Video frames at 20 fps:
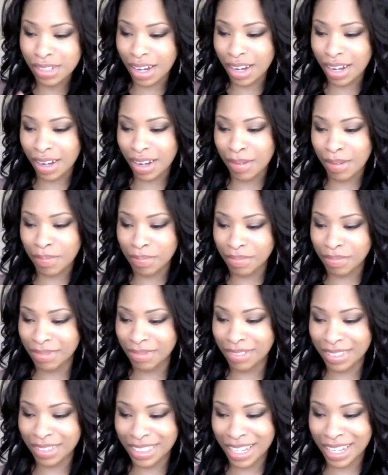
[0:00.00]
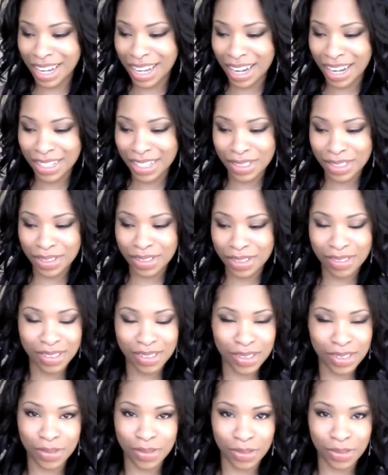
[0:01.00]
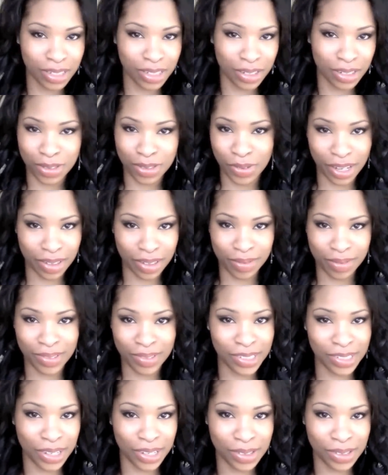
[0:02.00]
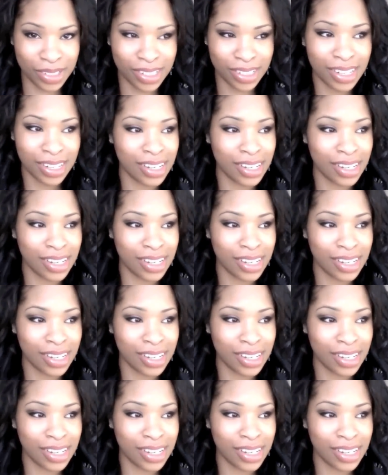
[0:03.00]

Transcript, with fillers: Um, yeah, I just, this is one of those random videos.